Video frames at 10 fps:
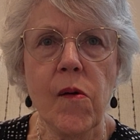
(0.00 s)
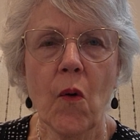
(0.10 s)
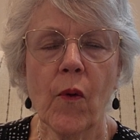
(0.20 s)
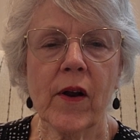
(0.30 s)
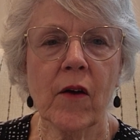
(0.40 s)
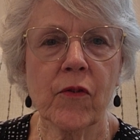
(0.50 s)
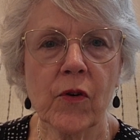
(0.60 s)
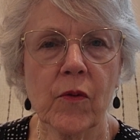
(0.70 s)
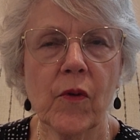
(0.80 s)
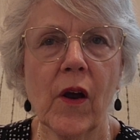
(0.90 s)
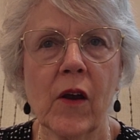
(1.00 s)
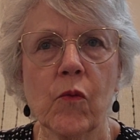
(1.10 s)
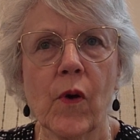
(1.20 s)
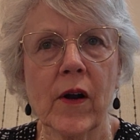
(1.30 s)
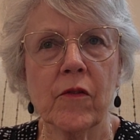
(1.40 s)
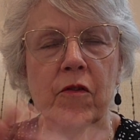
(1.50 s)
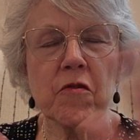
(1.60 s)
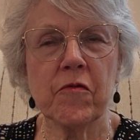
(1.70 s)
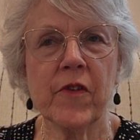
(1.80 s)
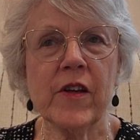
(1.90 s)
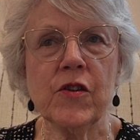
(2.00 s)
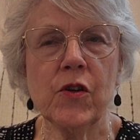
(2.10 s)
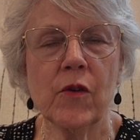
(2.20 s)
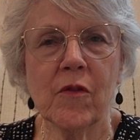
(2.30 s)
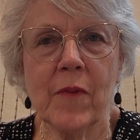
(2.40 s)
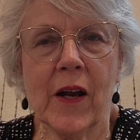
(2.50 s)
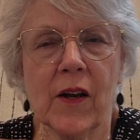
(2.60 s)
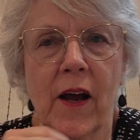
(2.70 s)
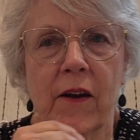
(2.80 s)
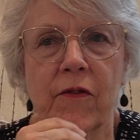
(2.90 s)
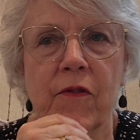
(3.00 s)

in whatever venue of my life